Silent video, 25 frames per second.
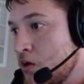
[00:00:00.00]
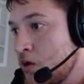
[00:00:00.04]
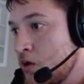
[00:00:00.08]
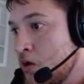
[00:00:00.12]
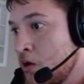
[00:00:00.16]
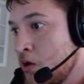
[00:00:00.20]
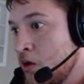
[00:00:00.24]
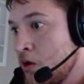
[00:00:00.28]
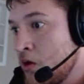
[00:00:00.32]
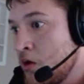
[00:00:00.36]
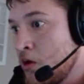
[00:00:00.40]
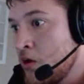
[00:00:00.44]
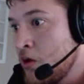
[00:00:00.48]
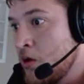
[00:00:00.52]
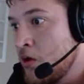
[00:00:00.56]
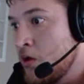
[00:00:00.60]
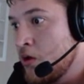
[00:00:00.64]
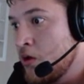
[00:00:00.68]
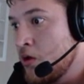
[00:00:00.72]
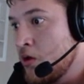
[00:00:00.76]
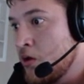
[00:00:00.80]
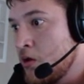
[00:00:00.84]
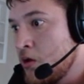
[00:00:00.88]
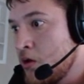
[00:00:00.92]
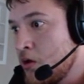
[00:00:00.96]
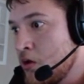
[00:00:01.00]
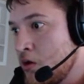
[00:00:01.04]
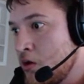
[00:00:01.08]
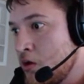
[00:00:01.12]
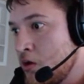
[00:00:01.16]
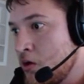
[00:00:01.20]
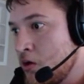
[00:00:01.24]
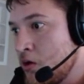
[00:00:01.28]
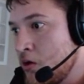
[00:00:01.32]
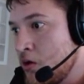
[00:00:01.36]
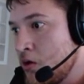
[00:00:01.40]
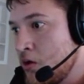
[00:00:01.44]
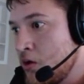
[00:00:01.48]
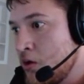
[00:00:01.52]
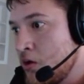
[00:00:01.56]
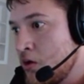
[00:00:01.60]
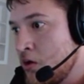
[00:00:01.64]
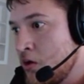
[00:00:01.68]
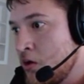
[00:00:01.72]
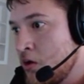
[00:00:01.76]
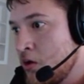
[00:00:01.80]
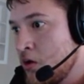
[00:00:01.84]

(no one is talking)